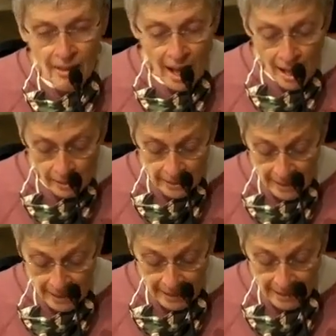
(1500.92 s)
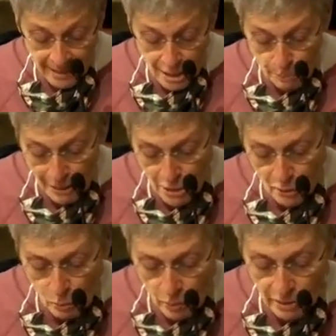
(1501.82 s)
the holiday,
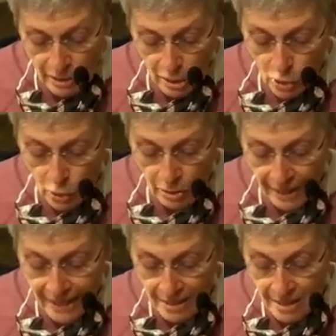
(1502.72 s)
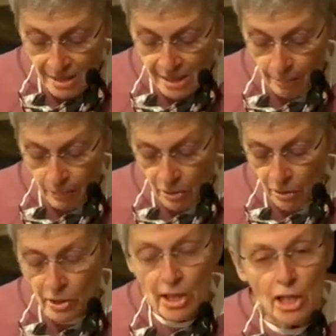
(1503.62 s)
especially when it occurred late in
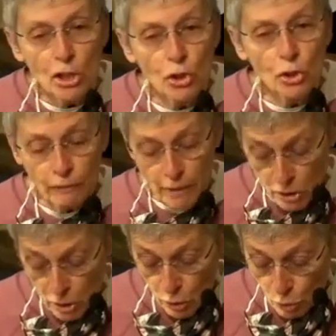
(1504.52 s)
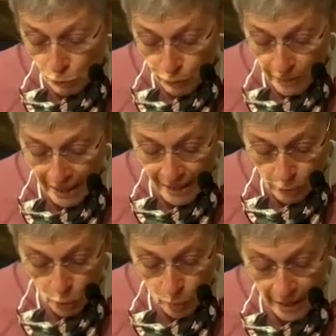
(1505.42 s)
December, served as a useful
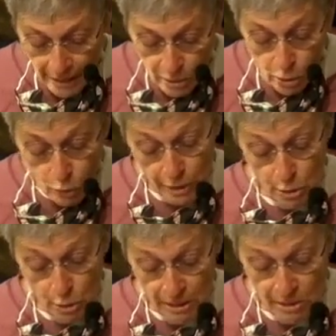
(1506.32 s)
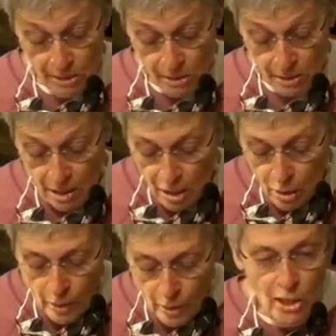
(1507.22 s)
counterweight to Christmas.
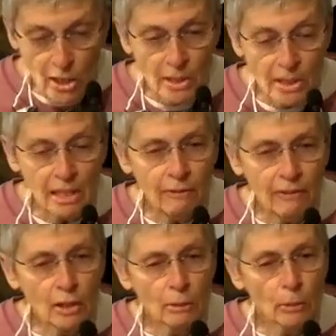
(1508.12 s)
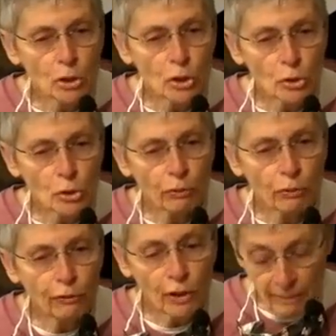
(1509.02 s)
Radio and TV commercials were
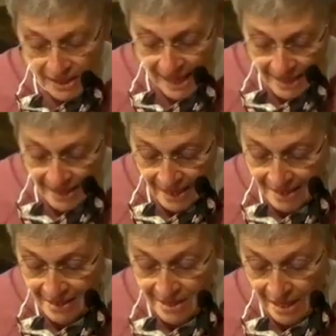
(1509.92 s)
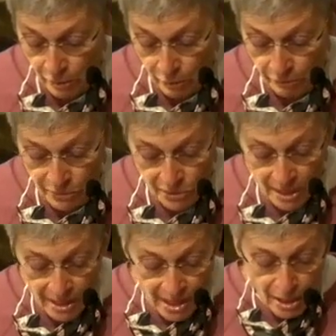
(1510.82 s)
full of Santa and his elves.
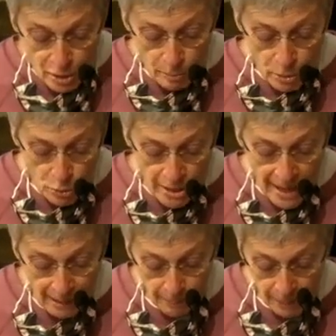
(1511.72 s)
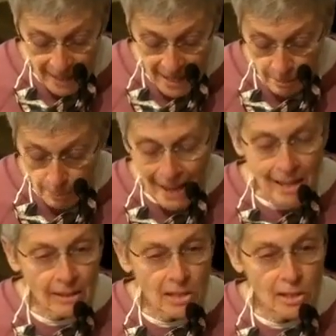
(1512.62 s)
The Muzak playing in
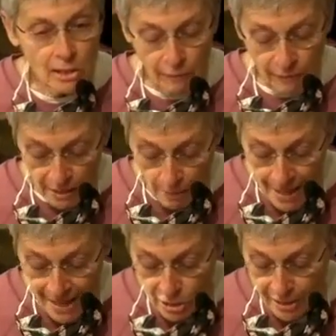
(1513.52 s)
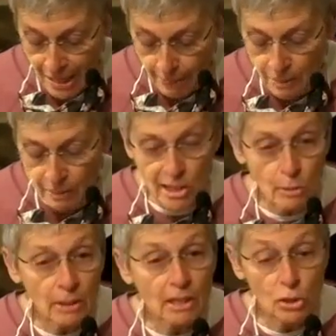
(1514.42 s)
palaces of unabashed
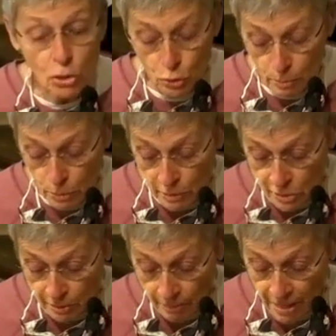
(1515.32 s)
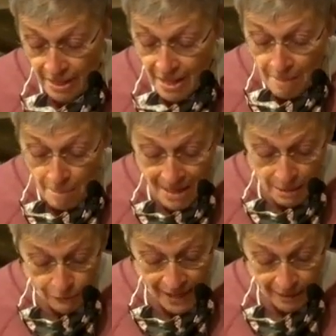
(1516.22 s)
capitalism and consumerism,
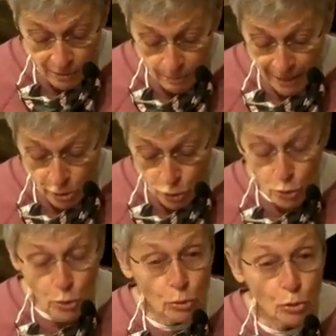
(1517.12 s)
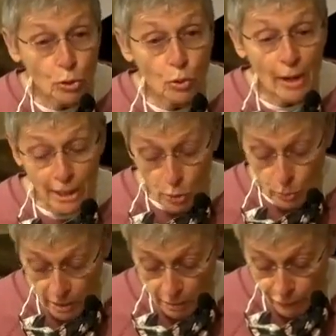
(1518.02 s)
many founded by Jews who
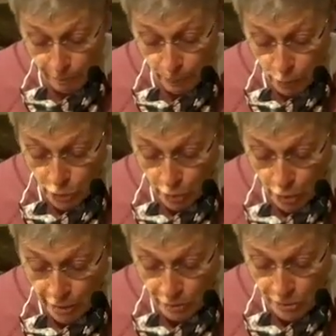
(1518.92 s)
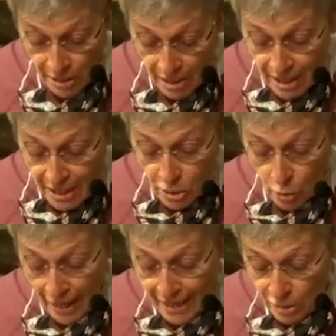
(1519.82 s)
graduated from pushcarts to
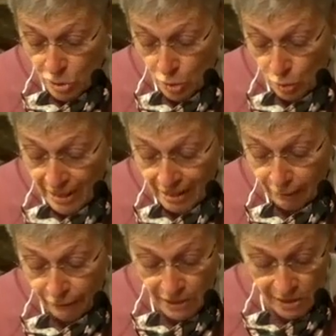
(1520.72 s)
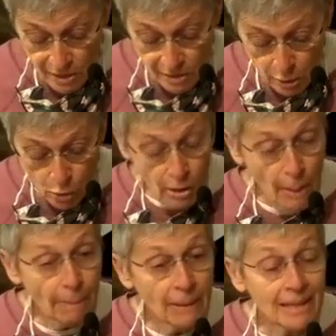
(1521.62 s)
grand stone edifices that took
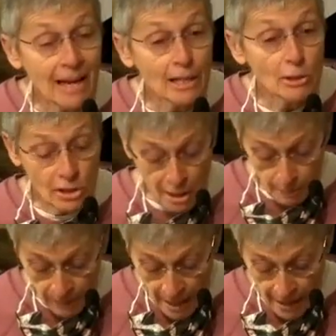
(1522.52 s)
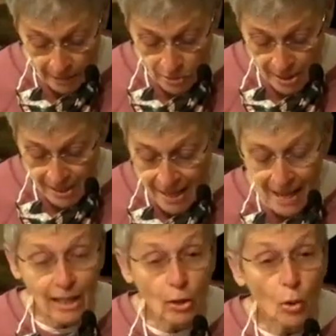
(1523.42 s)
up entire city blocks,
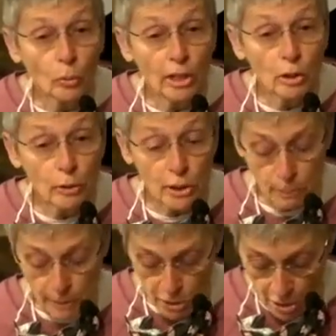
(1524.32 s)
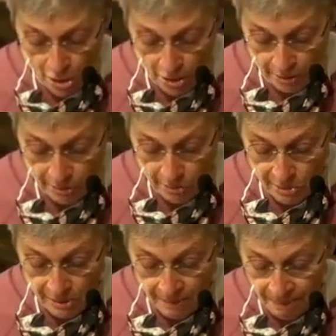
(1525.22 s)
had only Christmas songs.